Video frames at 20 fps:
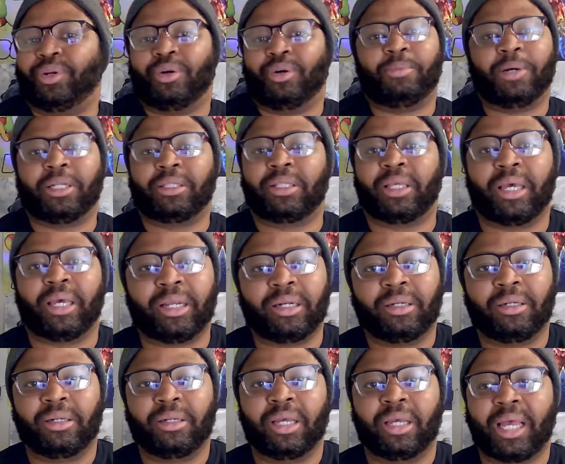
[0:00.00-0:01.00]
about that.
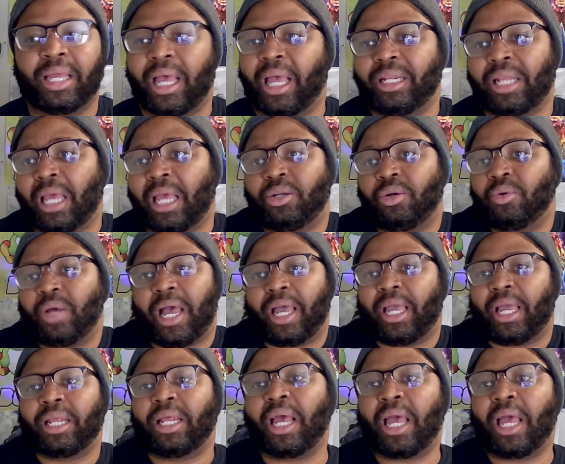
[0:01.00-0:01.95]
I, I, don't I,